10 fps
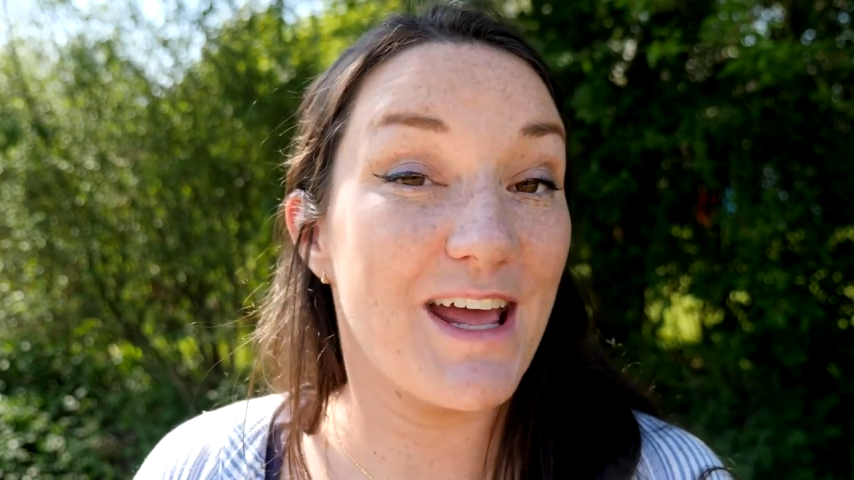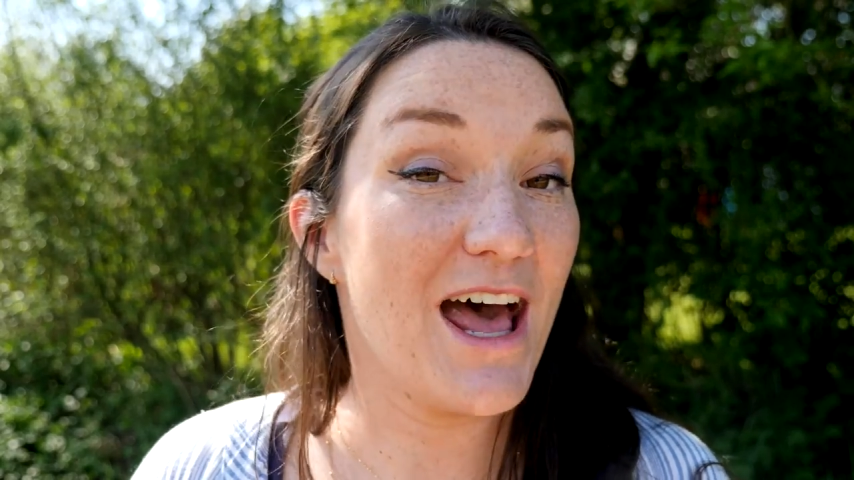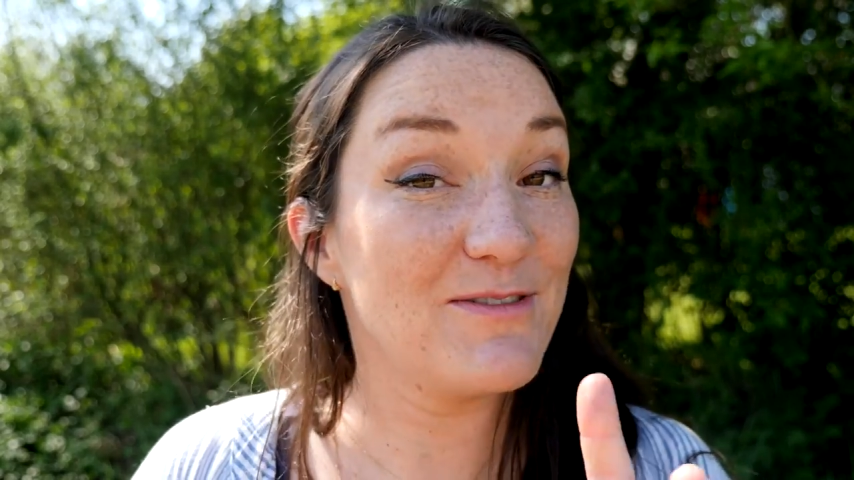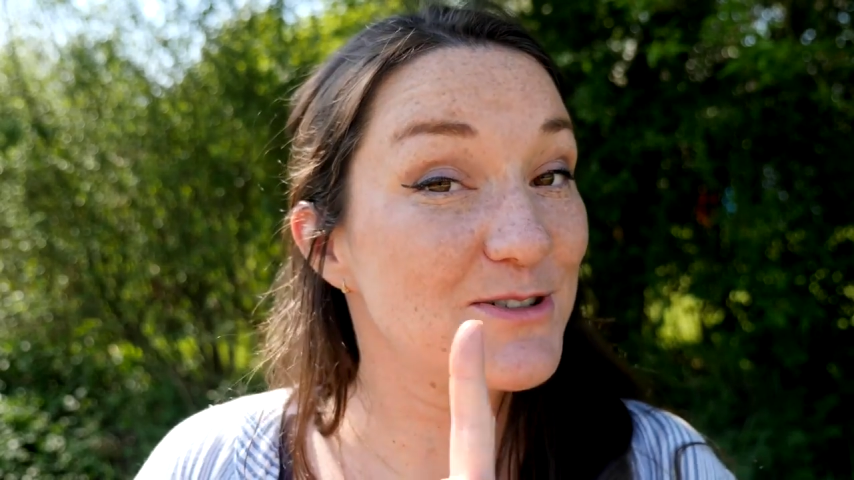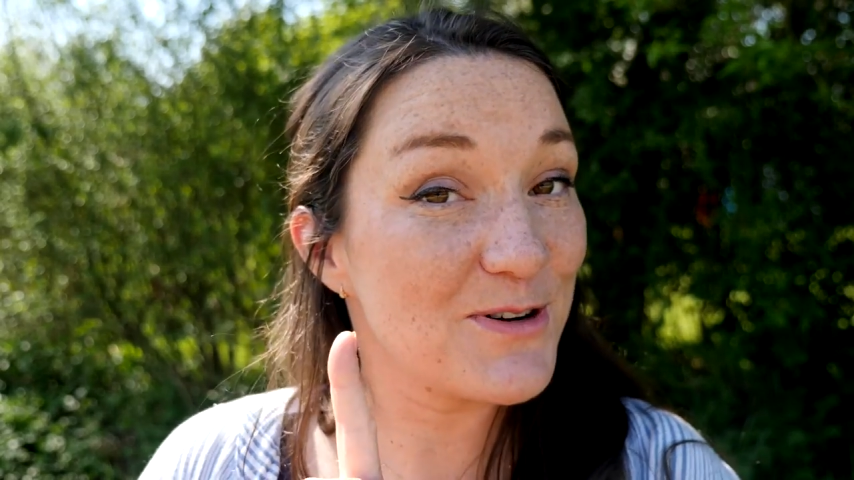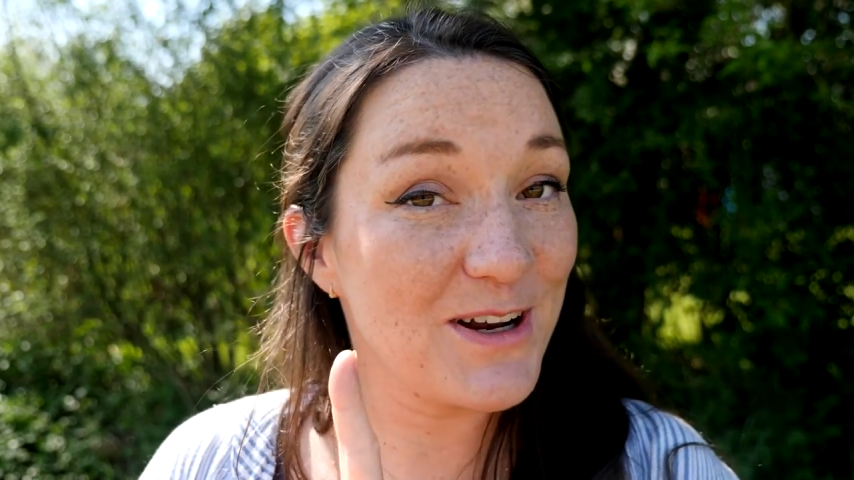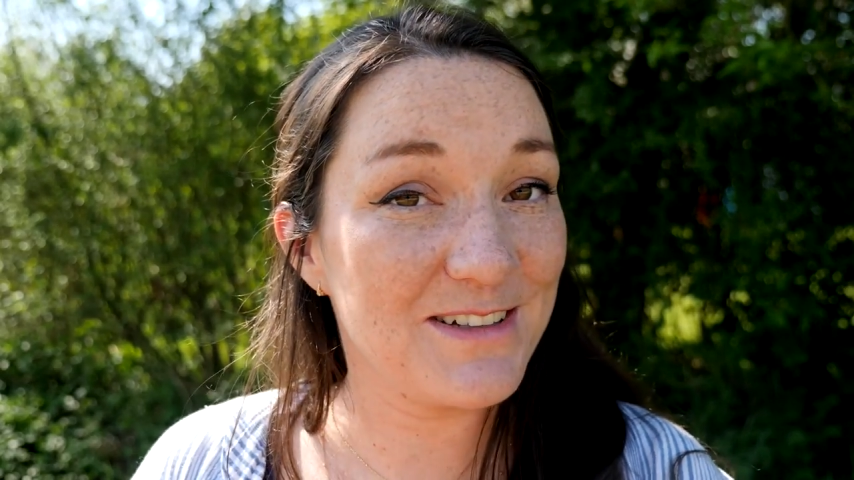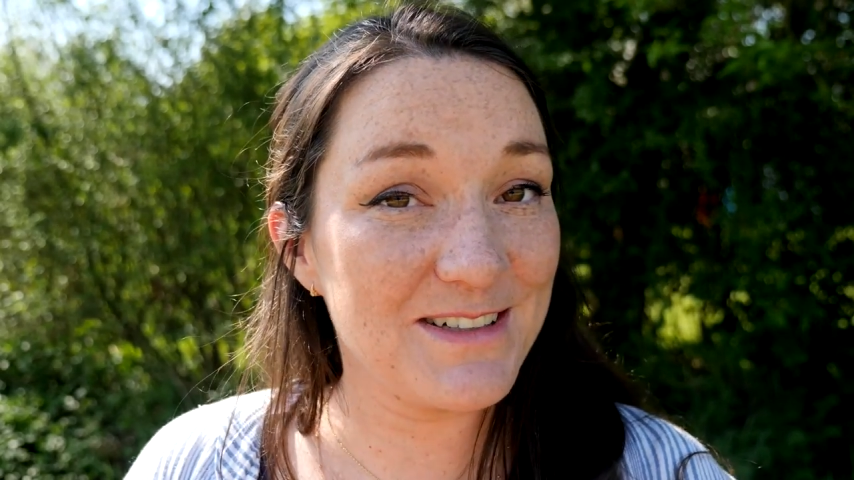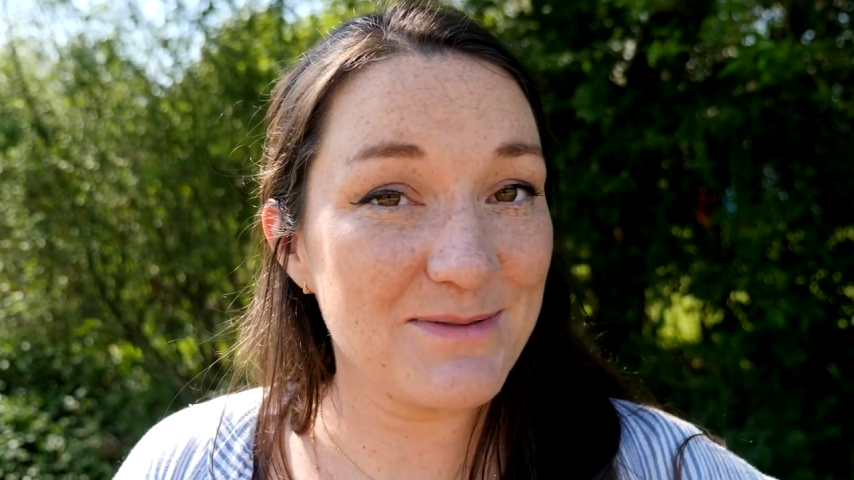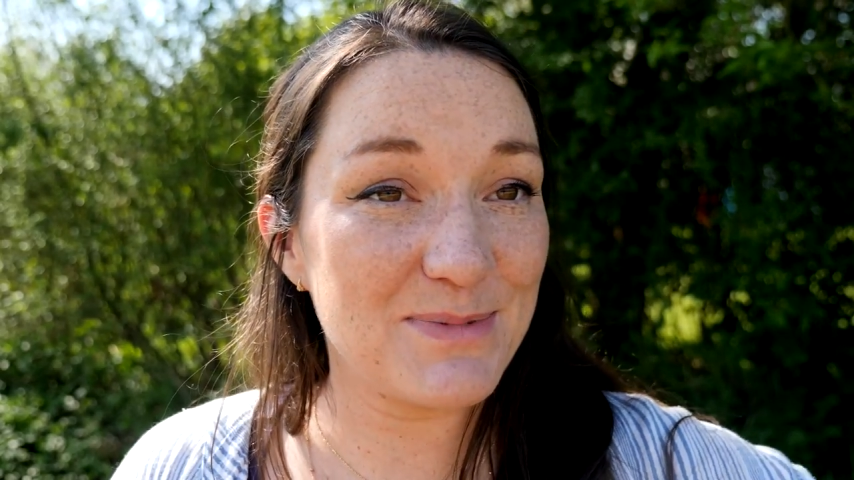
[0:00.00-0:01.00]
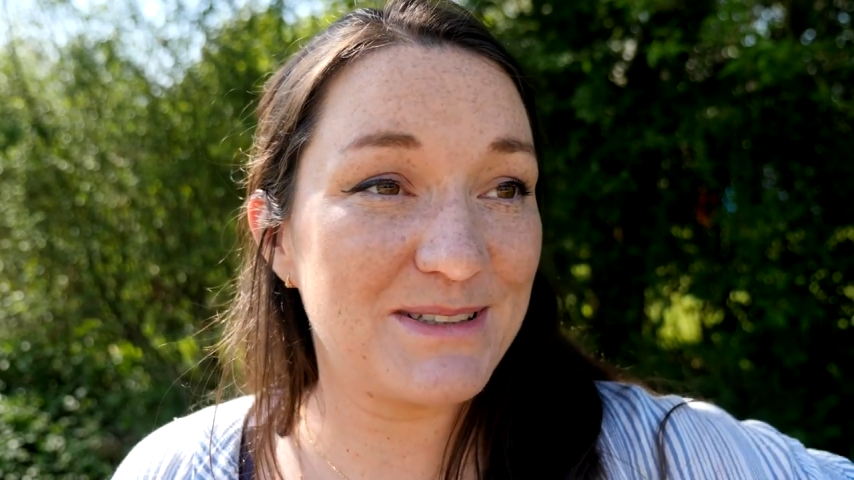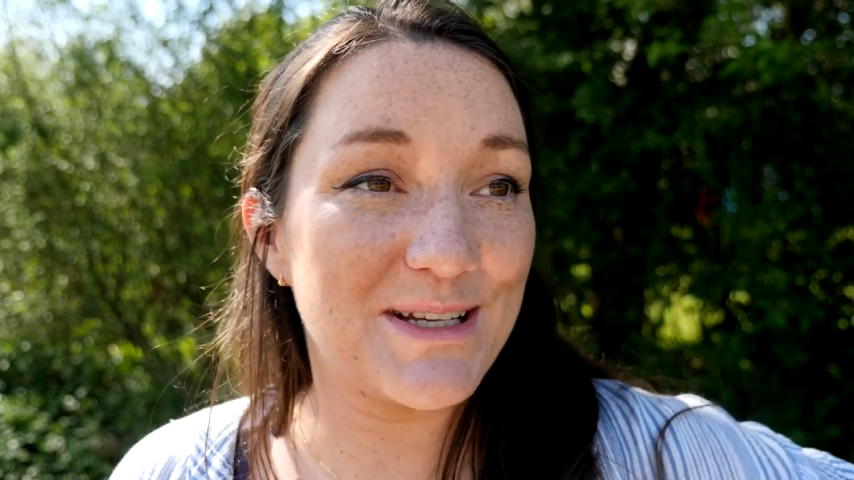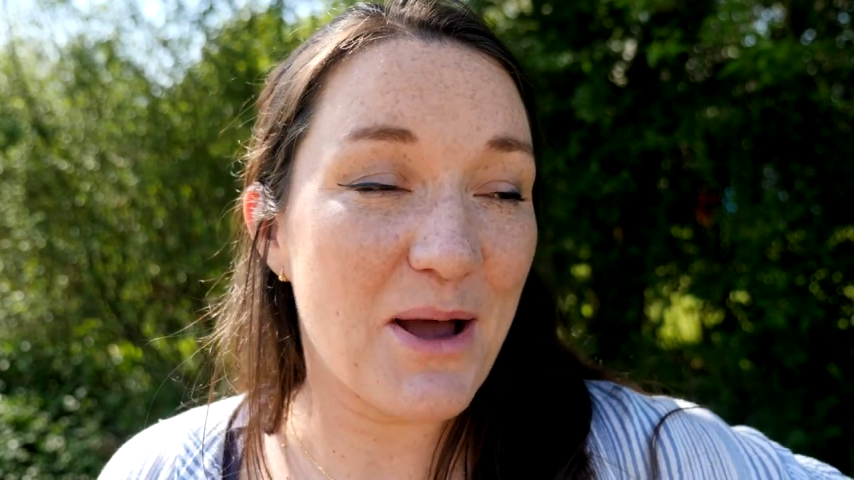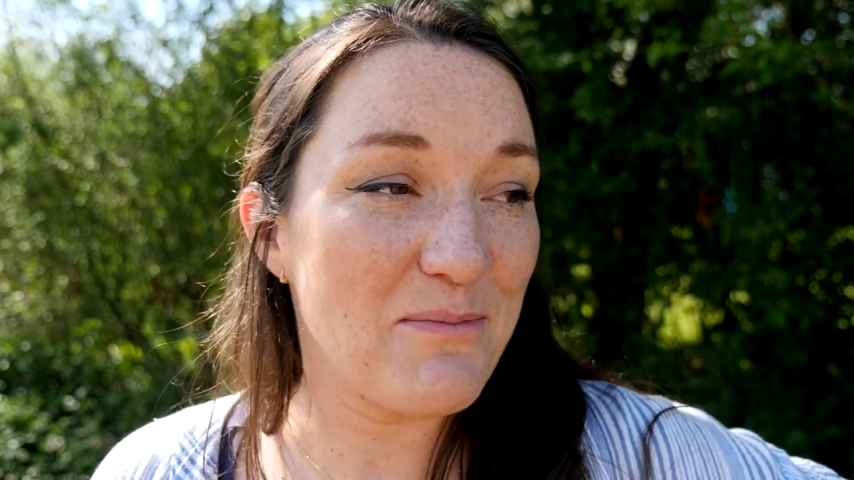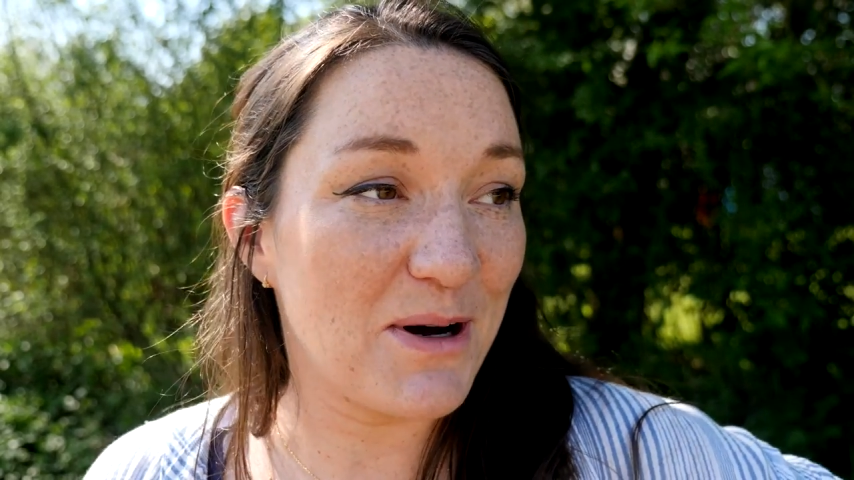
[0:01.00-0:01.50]
Haven't tried it yet, but
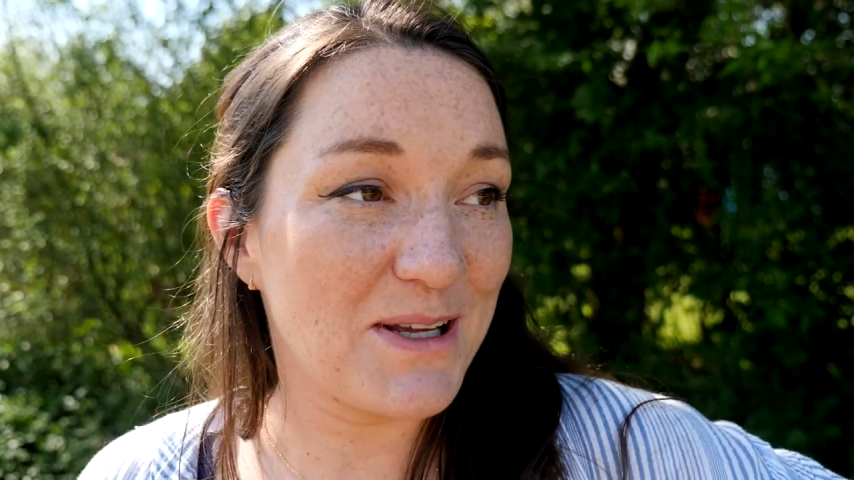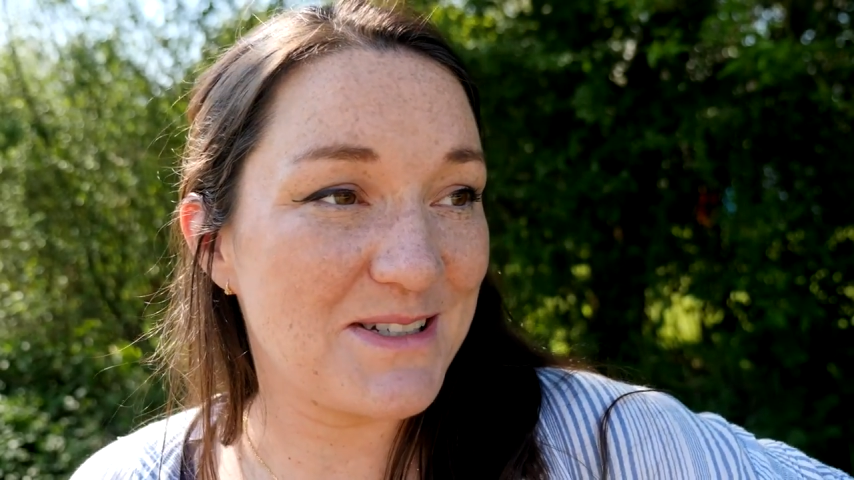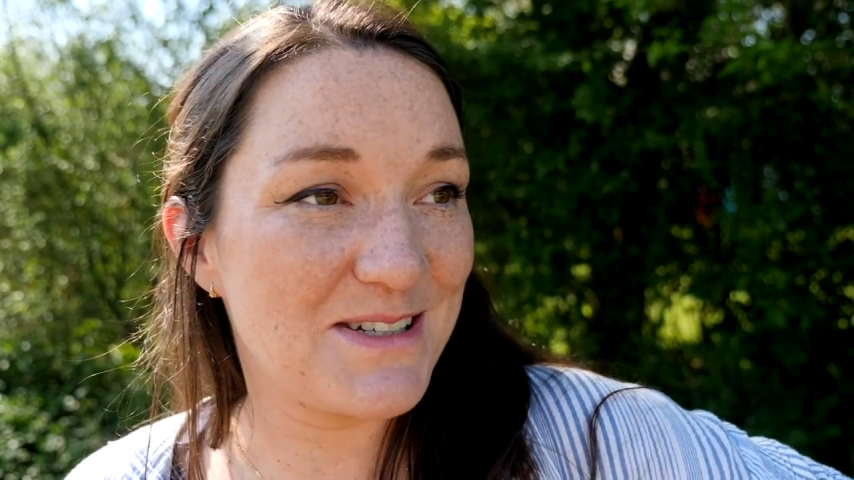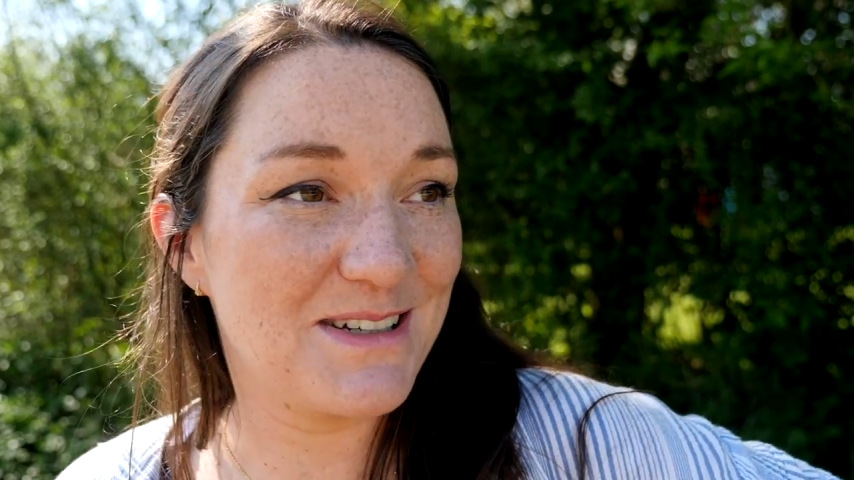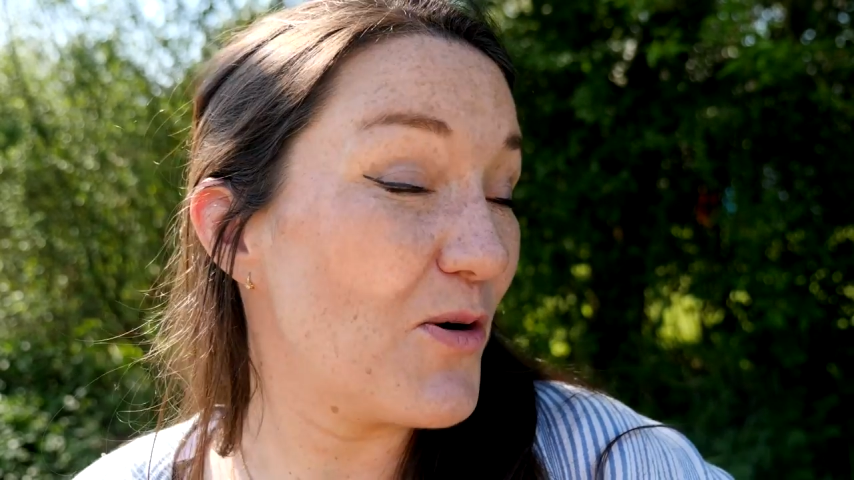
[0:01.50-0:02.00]
I'm might.